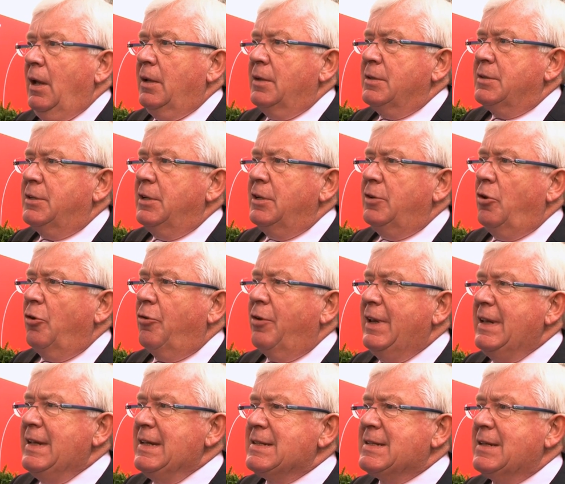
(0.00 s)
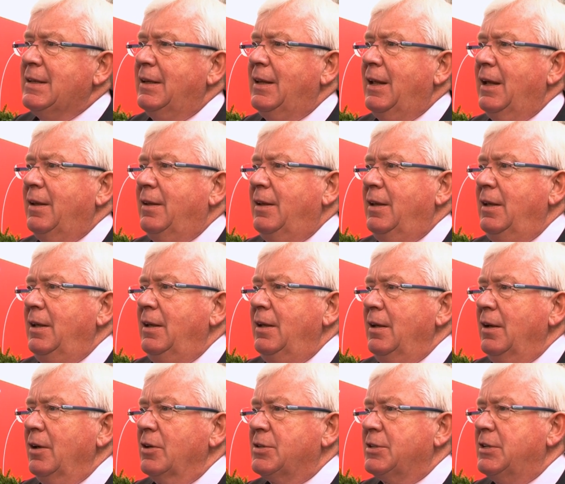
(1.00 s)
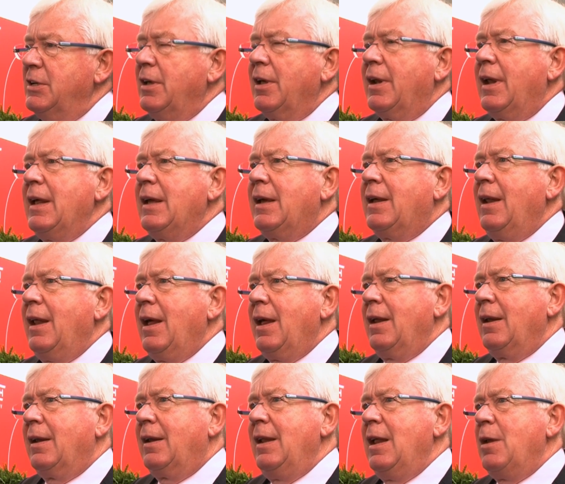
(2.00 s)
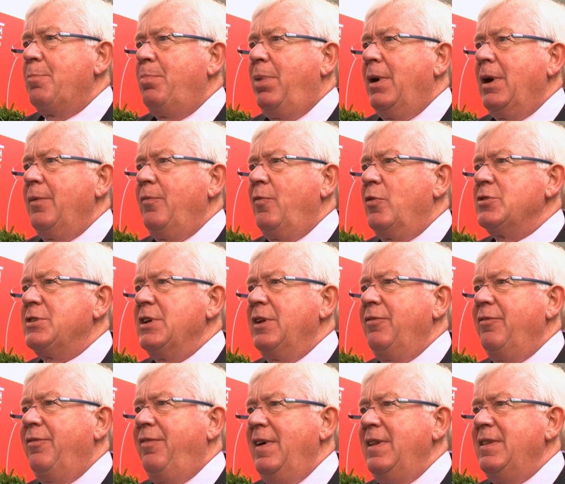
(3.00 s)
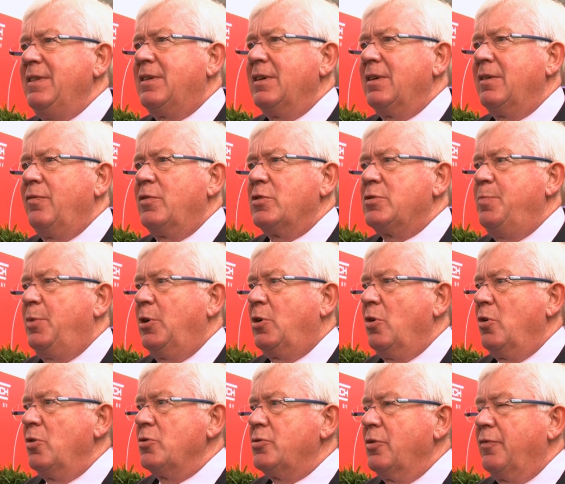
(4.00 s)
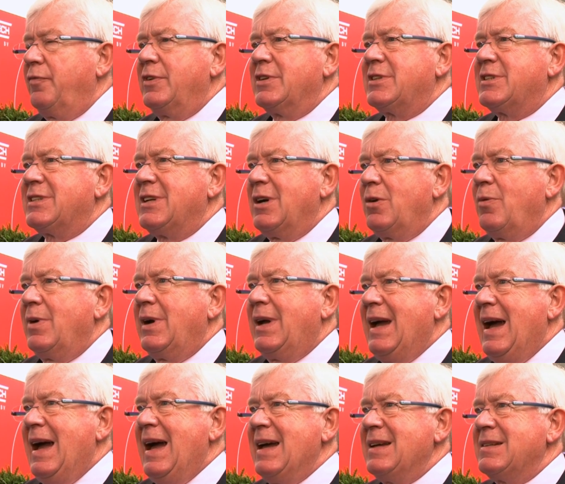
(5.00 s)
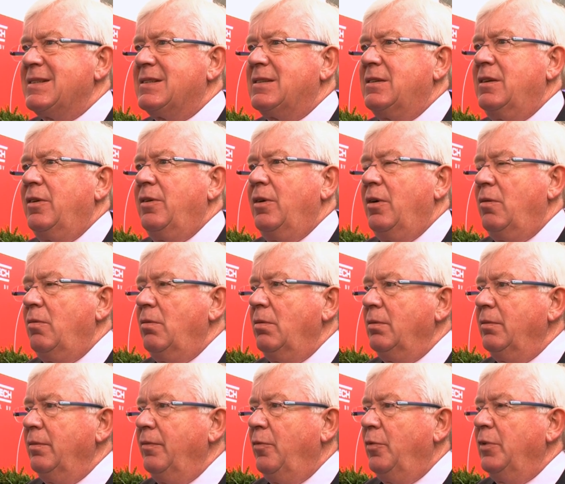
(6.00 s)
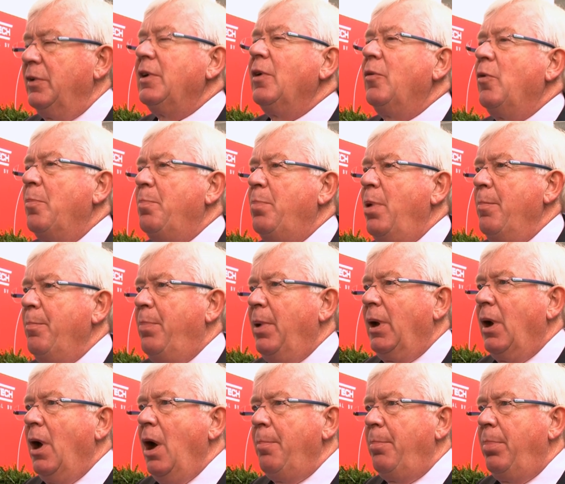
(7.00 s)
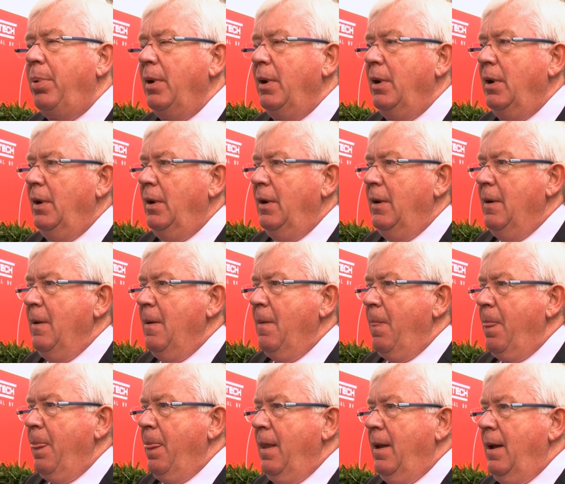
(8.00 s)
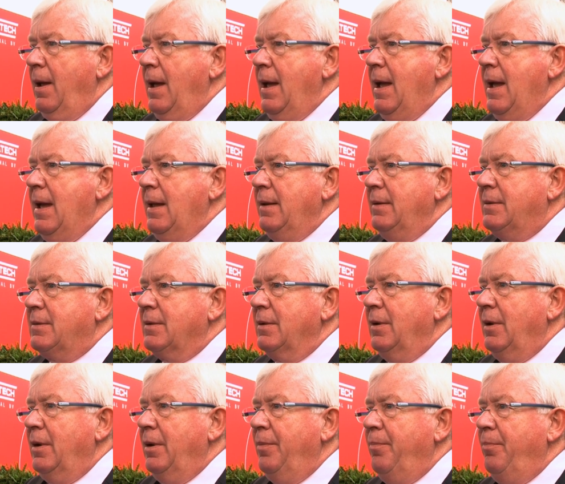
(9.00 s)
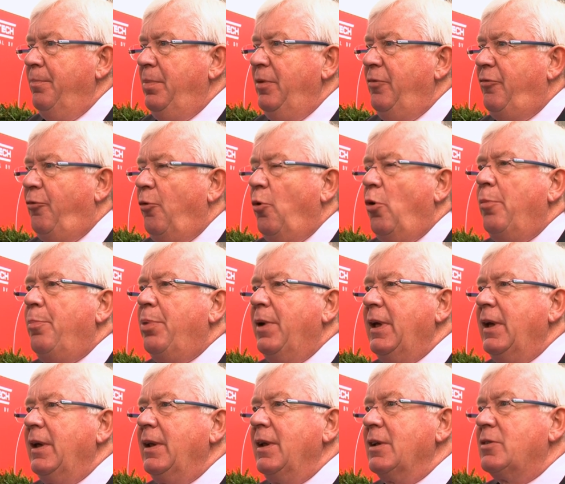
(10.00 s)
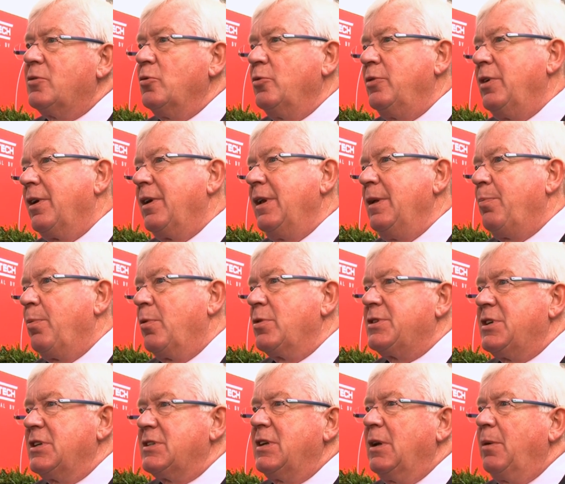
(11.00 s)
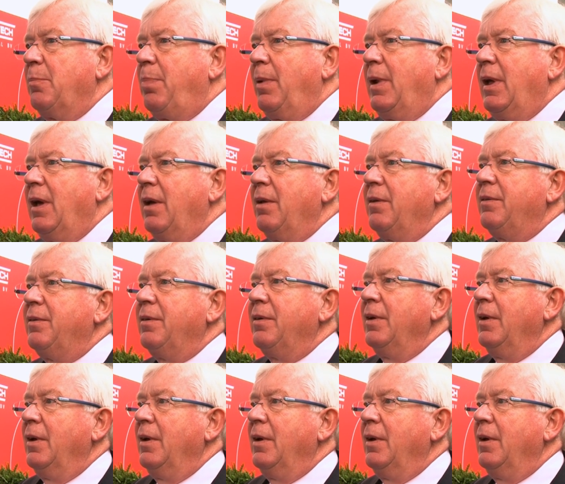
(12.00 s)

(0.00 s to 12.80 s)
See, the reason that the CRA glad pipe was invented was because of the sour gas, they were pumping up. And before bringing it to the reprocessing plant,